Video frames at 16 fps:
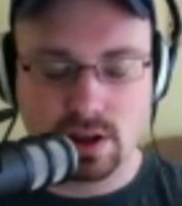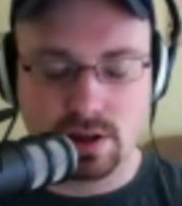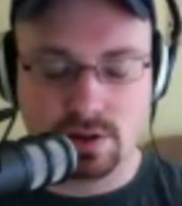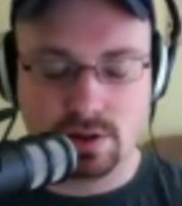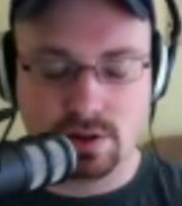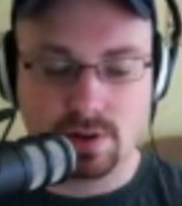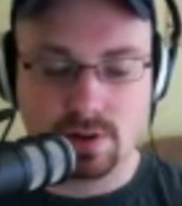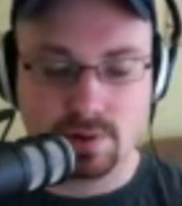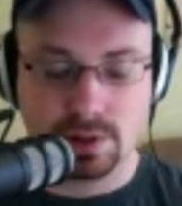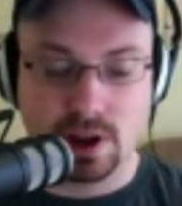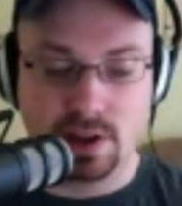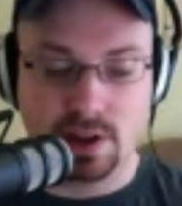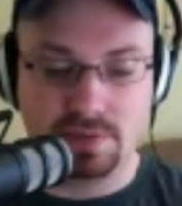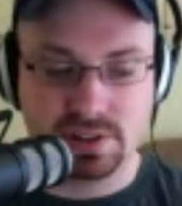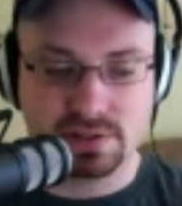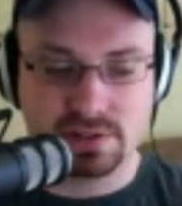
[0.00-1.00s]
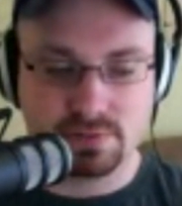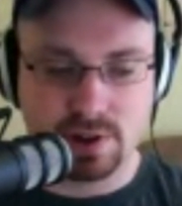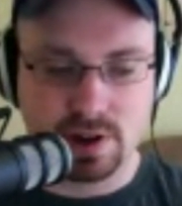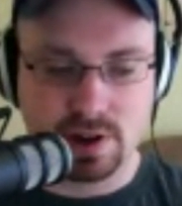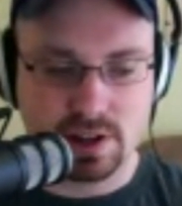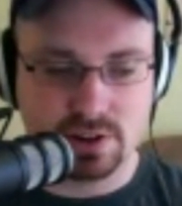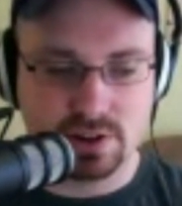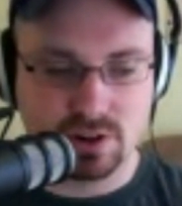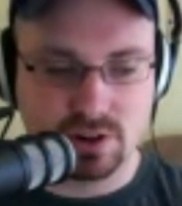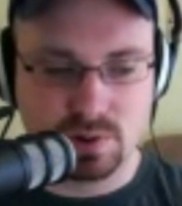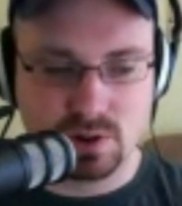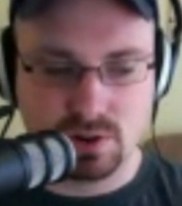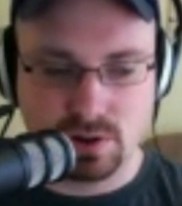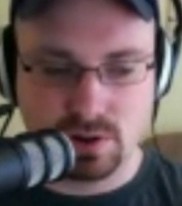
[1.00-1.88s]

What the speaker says: really obvious way to contribute.